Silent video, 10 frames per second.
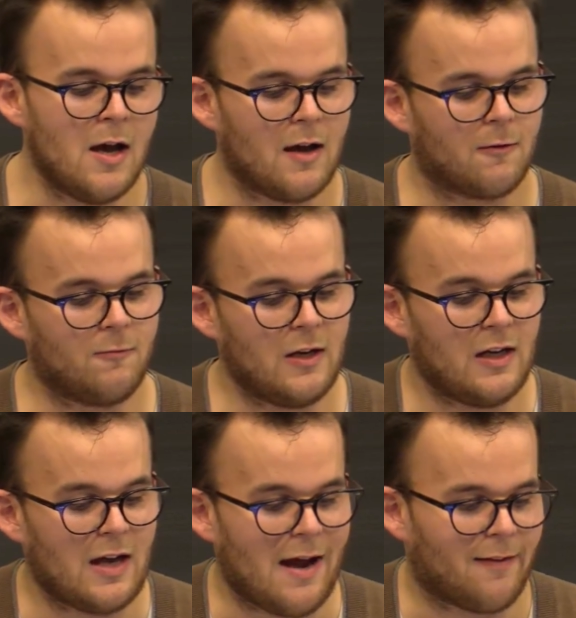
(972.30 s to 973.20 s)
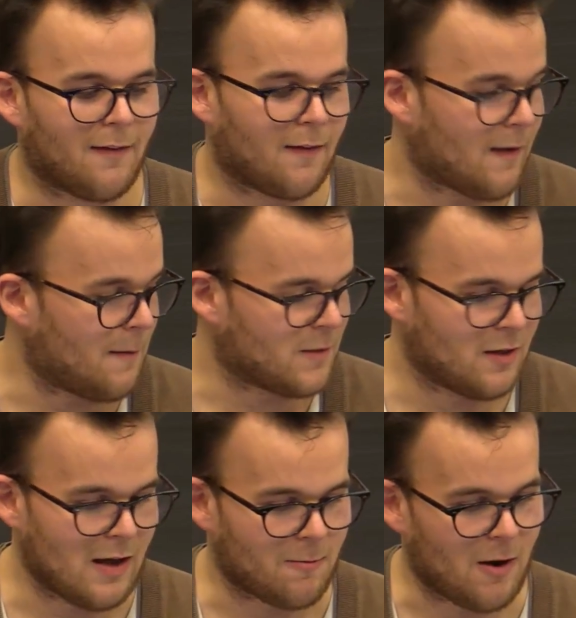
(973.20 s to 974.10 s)
As we had this
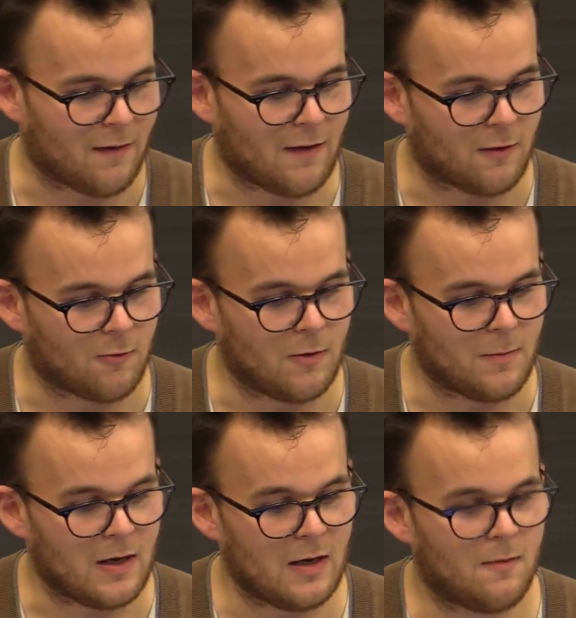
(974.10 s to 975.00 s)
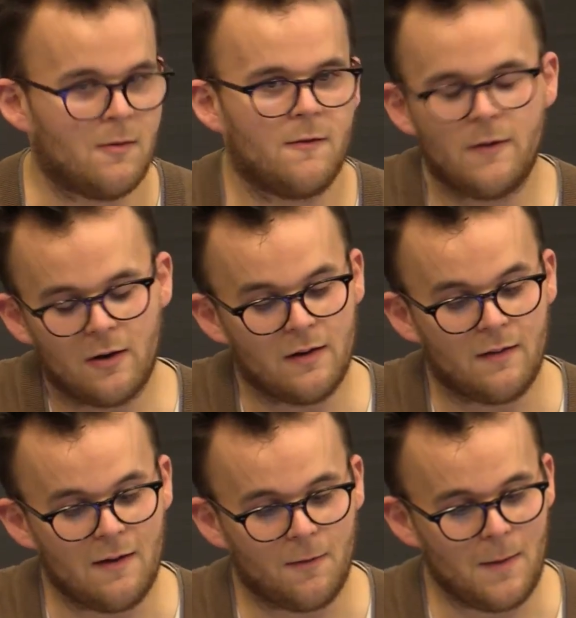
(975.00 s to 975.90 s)
assumption that Pride Center would be a very
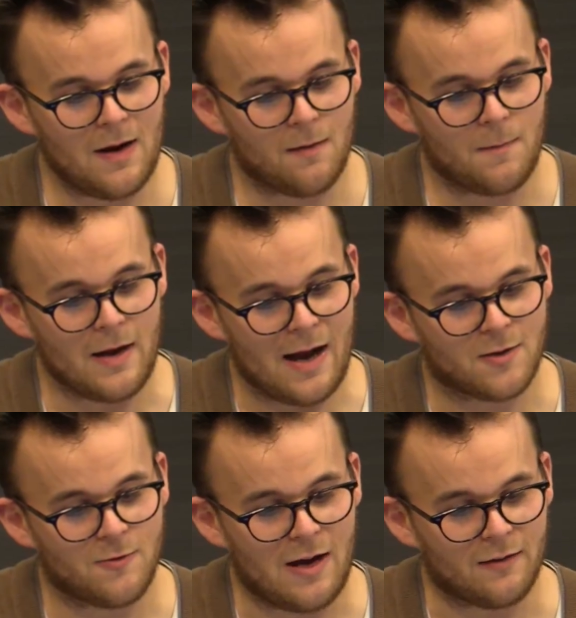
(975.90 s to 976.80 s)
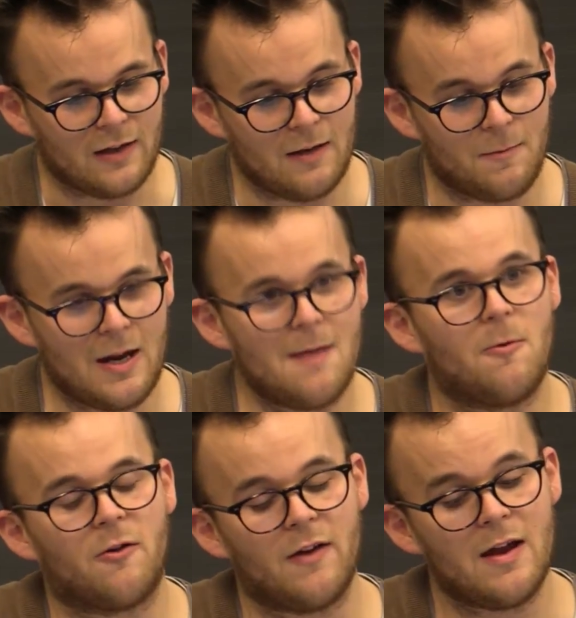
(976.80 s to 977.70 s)
safe space, but in actuality, it became
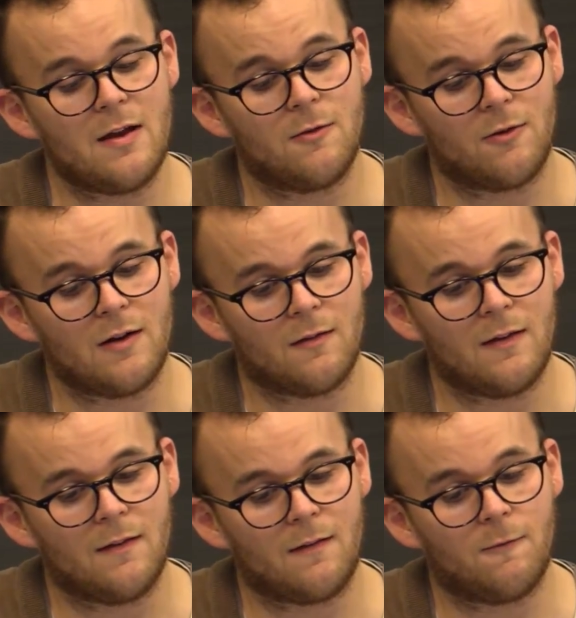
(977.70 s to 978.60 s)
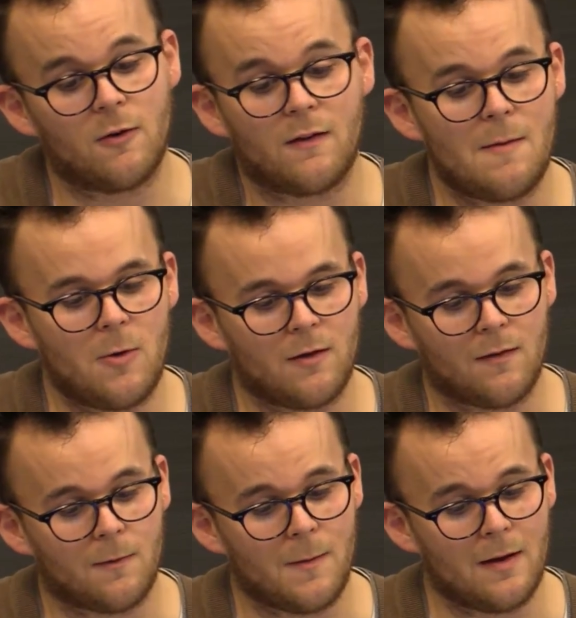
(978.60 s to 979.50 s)
more of a hindrance for some
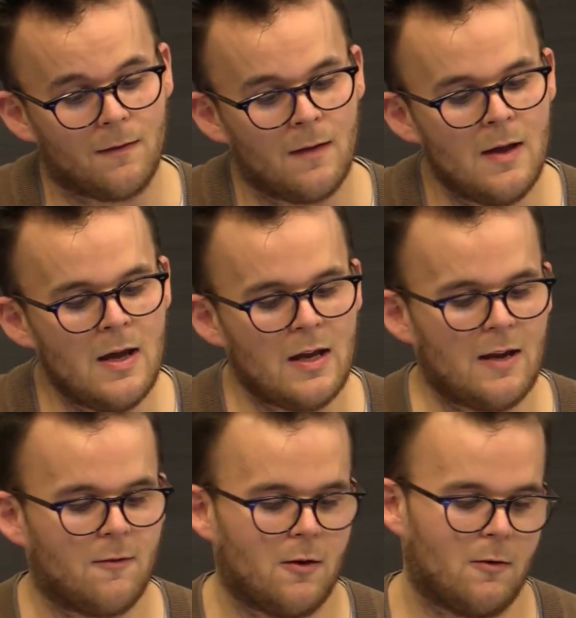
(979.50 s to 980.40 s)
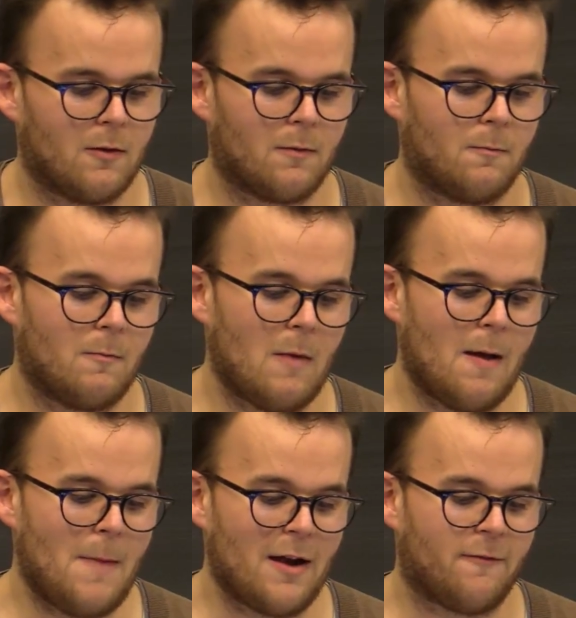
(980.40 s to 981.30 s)
participants, even though it was
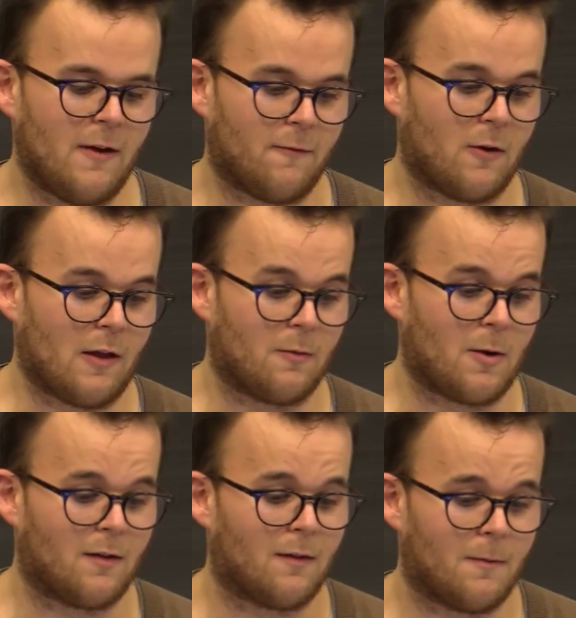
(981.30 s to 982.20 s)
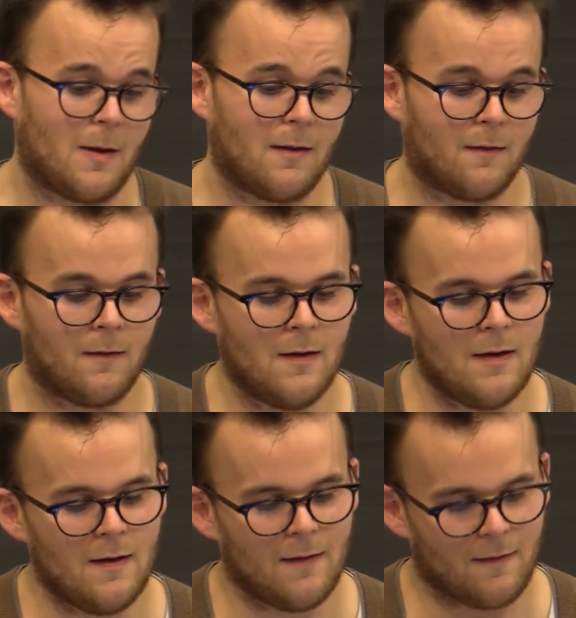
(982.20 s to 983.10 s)
a benefit for other participants.
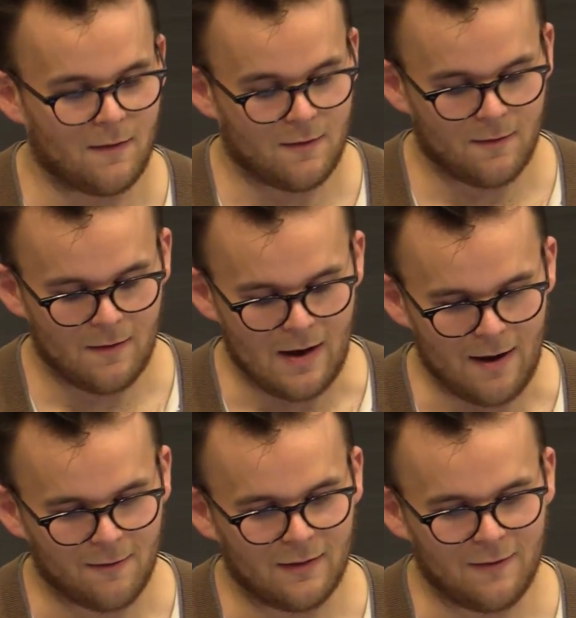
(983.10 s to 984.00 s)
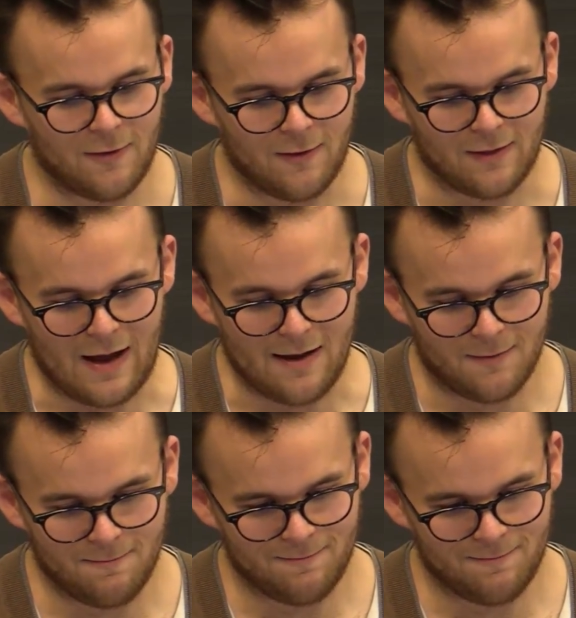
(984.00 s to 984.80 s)
So I will leave you with that.